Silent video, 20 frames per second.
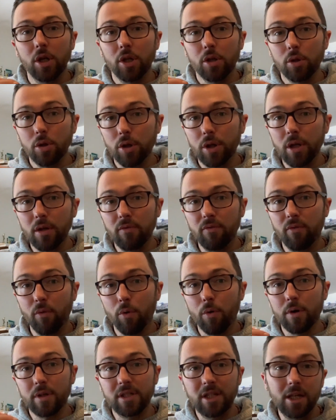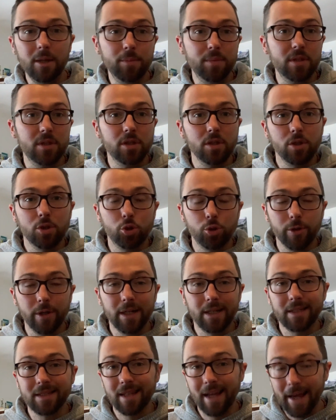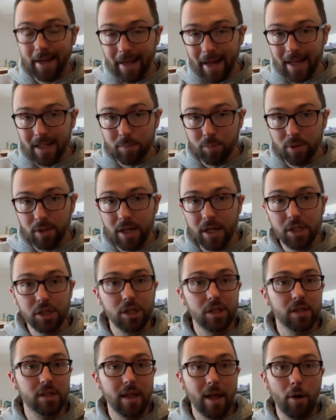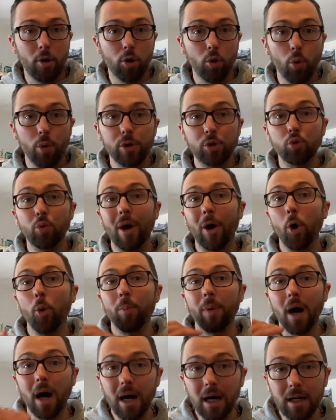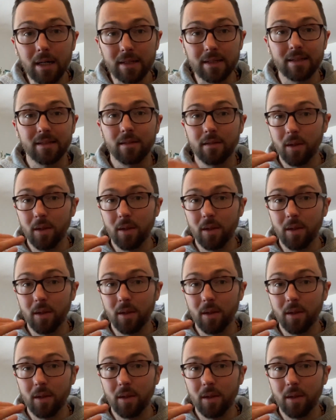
looking for tips, tricks, and explanations that are going to help us,